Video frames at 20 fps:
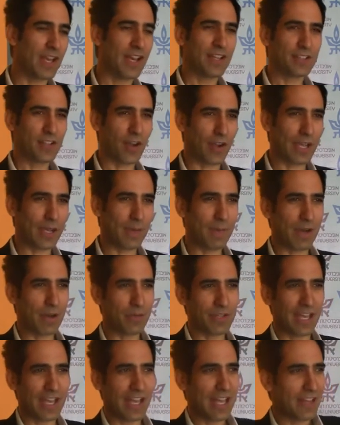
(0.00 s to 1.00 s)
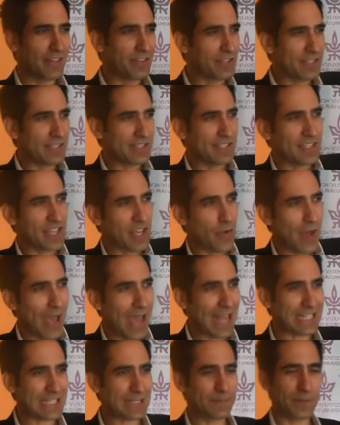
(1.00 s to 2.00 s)
talking about this new
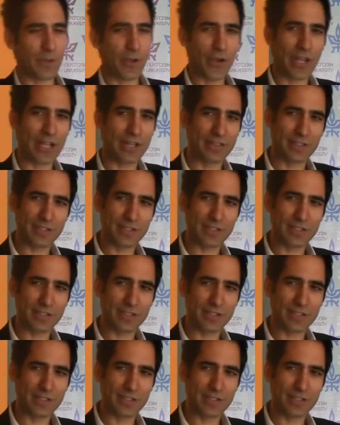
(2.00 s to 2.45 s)
exploit,